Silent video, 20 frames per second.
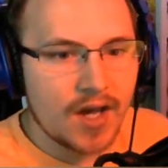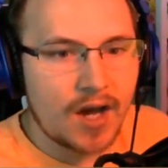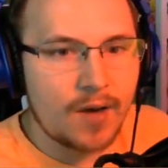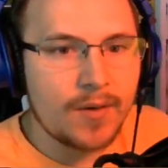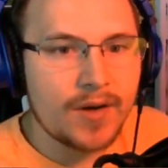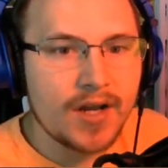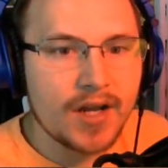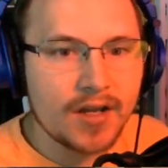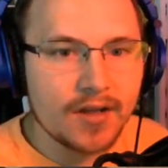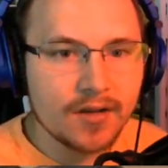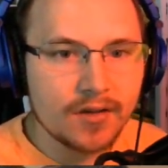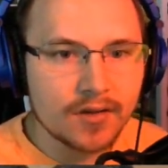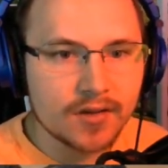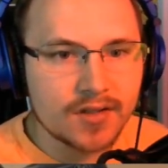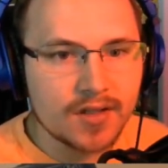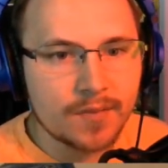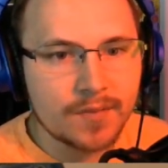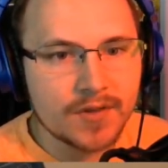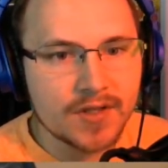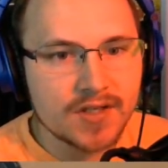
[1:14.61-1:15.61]
I went ahead and
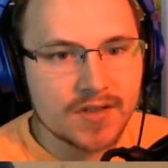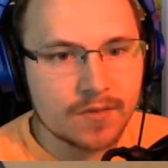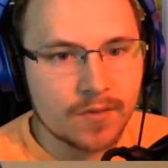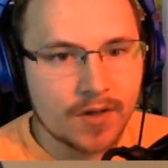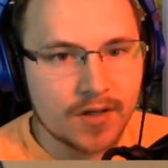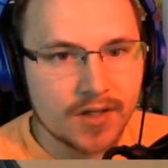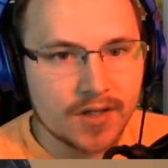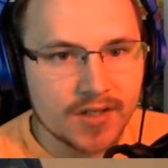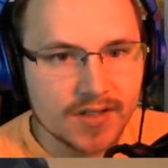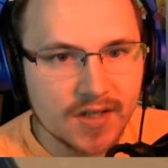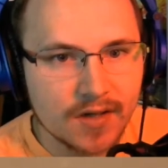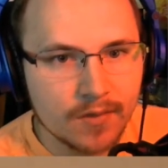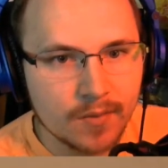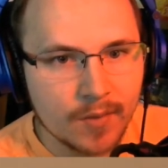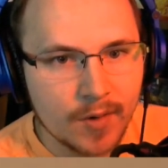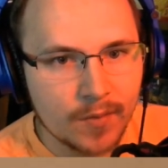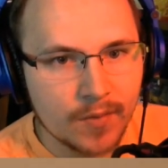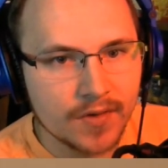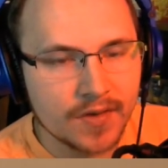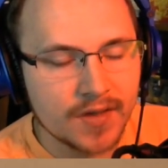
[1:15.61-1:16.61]
looked up this one because I
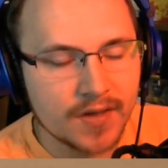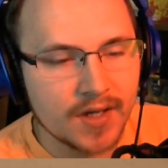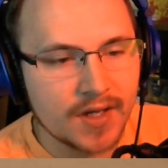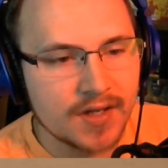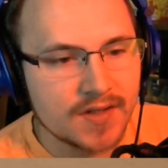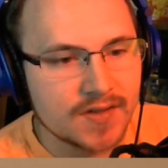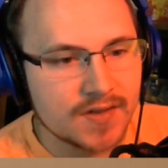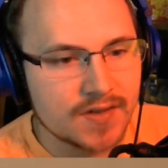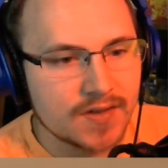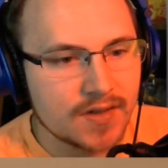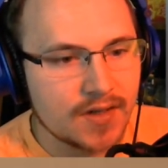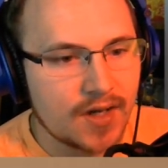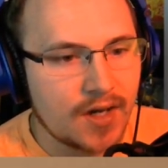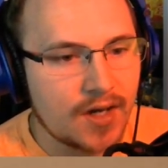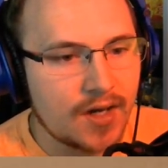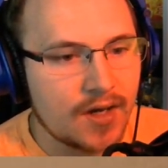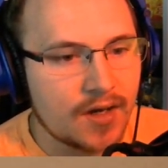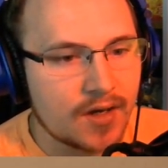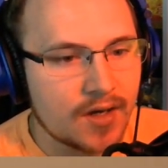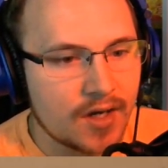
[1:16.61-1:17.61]
remember this
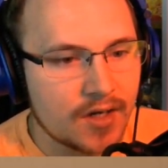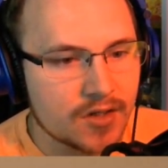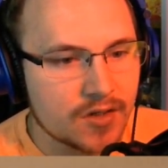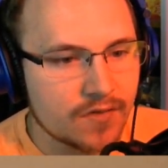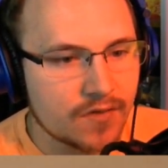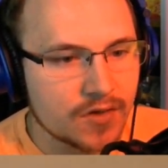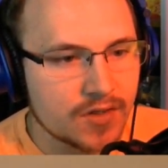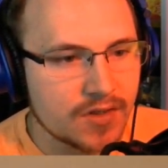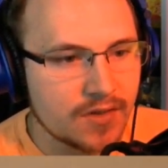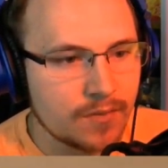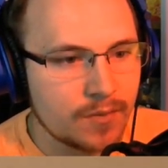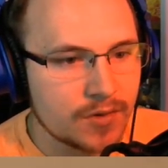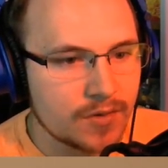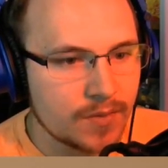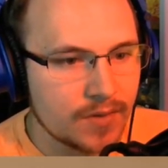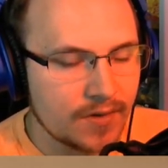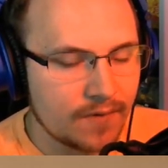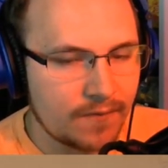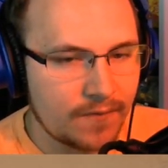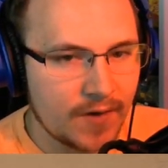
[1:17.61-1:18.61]
controversy
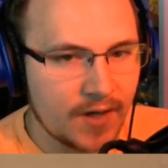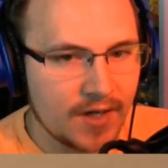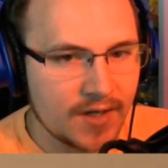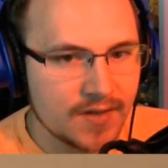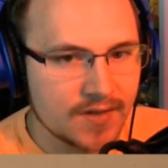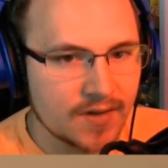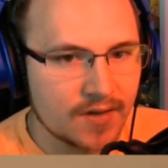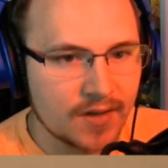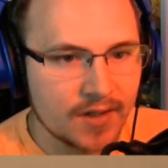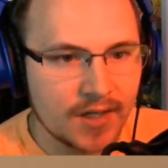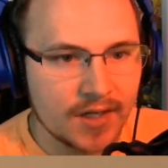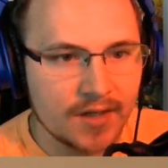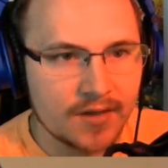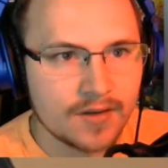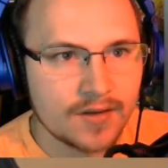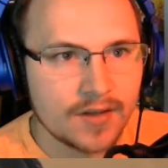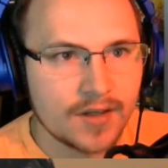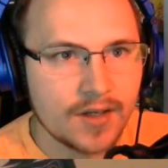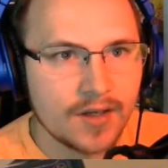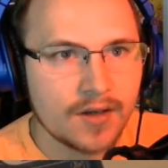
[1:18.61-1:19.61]
between the FaZe
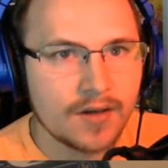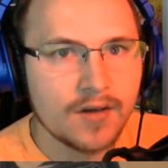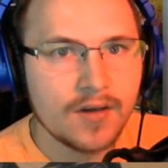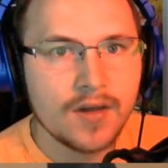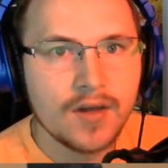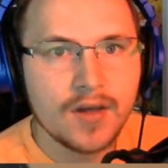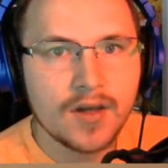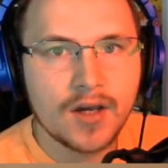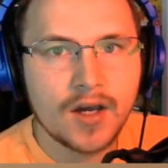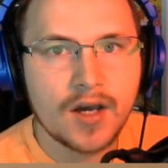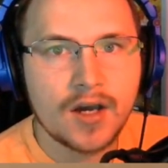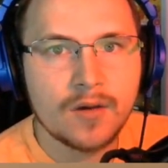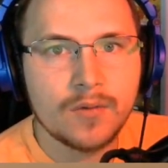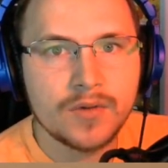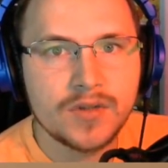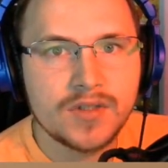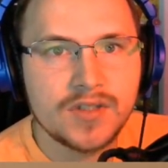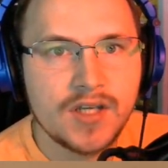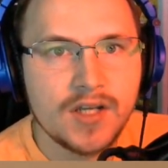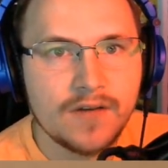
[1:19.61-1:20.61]
Clan thing
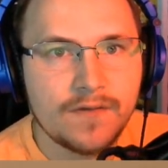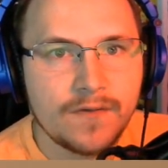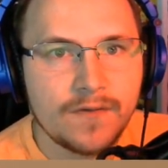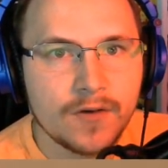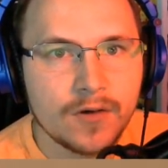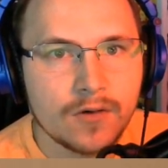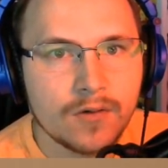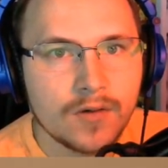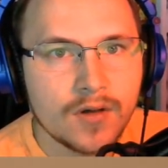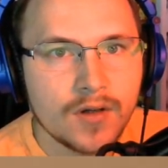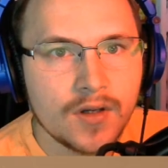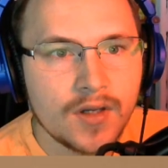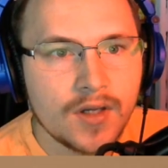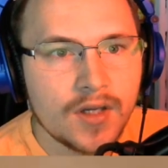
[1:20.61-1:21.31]
with TeeFoo.